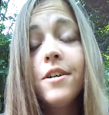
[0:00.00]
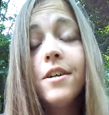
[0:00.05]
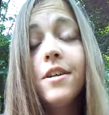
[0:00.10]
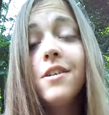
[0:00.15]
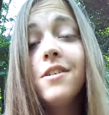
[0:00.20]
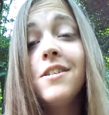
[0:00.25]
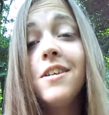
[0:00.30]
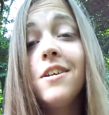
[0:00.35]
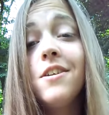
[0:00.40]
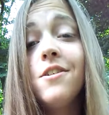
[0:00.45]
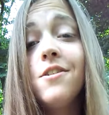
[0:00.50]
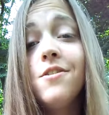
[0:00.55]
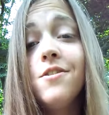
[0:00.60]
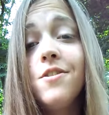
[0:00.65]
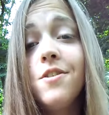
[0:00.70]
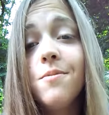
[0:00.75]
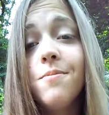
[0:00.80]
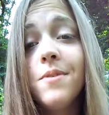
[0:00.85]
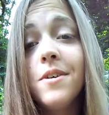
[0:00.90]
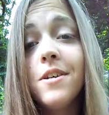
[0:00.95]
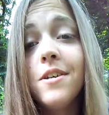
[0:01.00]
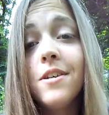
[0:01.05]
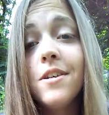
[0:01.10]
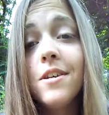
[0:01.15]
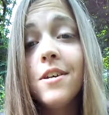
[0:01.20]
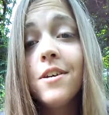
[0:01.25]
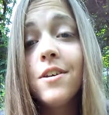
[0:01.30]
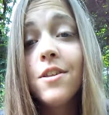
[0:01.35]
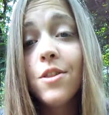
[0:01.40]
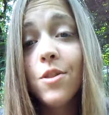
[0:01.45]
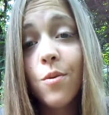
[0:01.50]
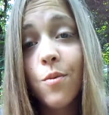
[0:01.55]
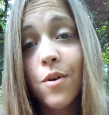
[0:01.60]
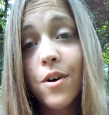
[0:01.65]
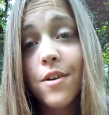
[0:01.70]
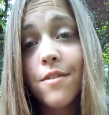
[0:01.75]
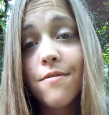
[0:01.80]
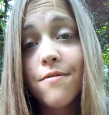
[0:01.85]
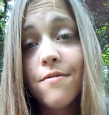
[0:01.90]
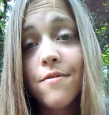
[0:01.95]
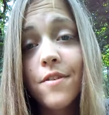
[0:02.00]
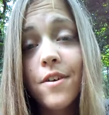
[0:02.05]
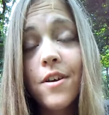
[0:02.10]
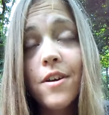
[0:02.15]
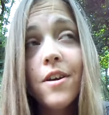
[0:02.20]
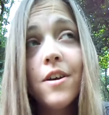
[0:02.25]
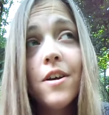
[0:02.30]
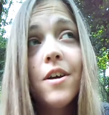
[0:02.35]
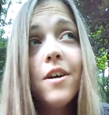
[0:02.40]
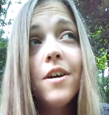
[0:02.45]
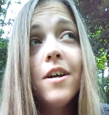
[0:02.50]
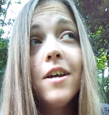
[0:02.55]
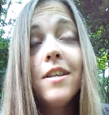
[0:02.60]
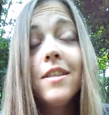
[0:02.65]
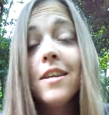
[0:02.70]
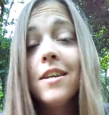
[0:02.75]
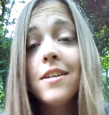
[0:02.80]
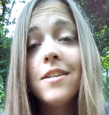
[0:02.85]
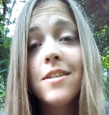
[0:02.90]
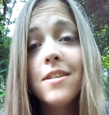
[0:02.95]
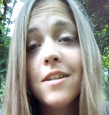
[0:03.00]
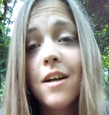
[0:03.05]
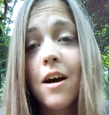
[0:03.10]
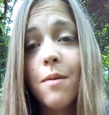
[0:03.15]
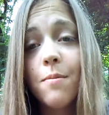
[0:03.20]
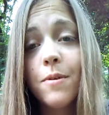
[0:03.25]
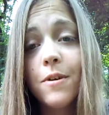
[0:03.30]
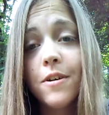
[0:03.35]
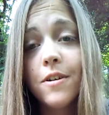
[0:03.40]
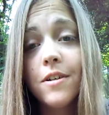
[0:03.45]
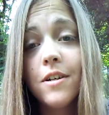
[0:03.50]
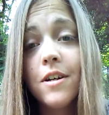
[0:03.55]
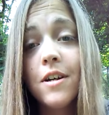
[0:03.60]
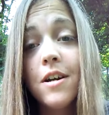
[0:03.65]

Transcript: continued to be the wife. It didn't stop her.